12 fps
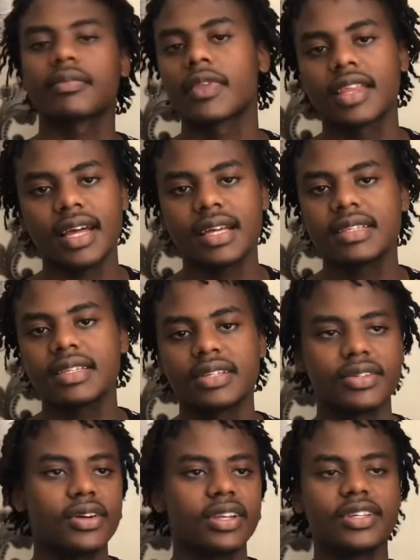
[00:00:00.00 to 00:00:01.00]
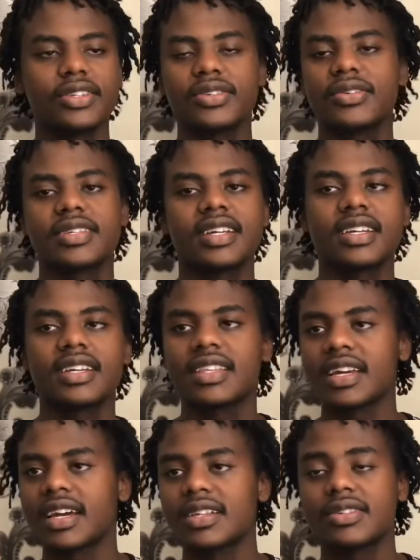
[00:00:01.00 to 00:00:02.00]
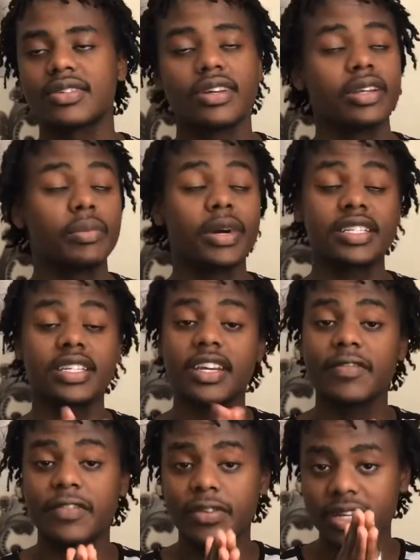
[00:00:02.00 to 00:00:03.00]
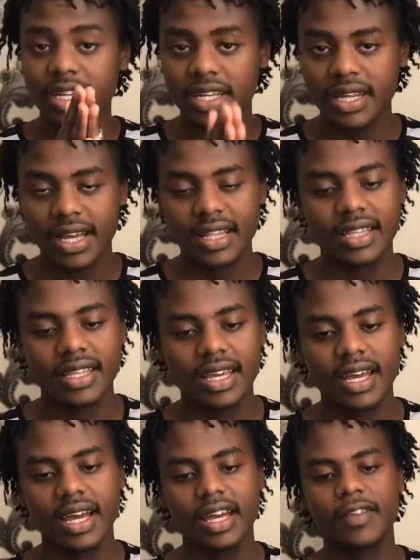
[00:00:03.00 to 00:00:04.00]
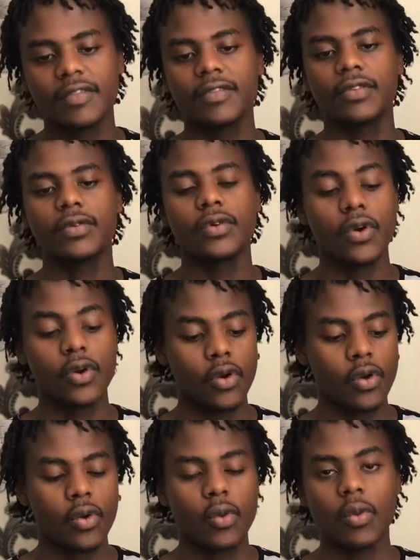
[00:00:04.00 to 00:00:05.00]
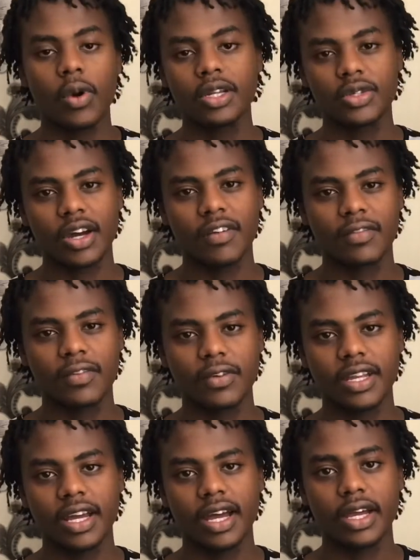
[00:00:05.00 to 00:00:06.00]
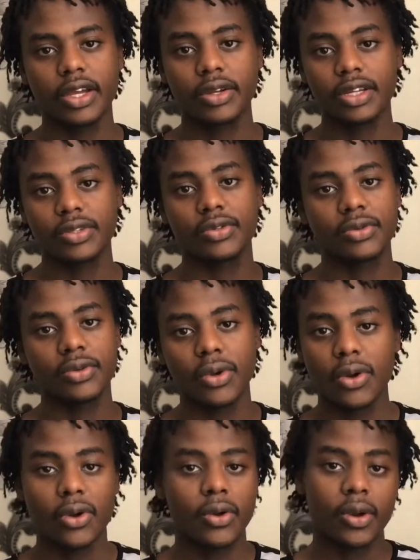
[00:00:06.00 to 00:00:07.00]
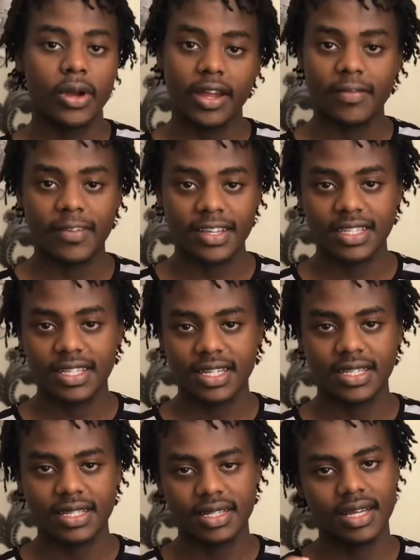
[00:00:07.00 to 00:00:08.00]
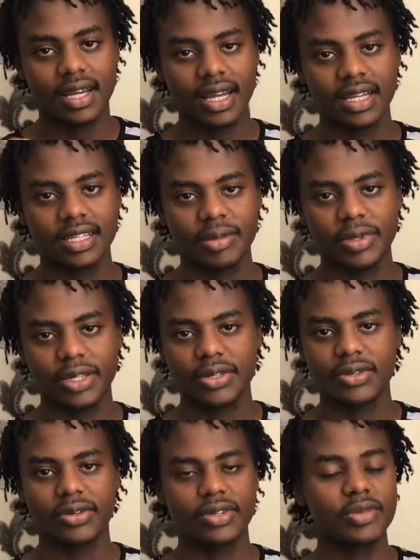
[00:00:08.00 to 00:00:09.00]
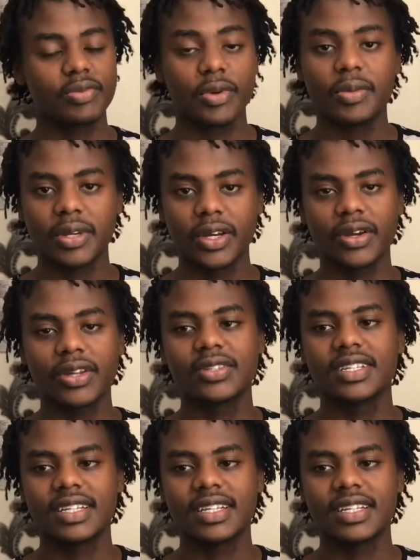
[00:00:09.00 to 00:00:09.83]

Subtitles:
that's it. You don't need to use anything else. But if you need healthy hair, if you want to have good hair, you need to invest in it a little bit. So it's probably going to need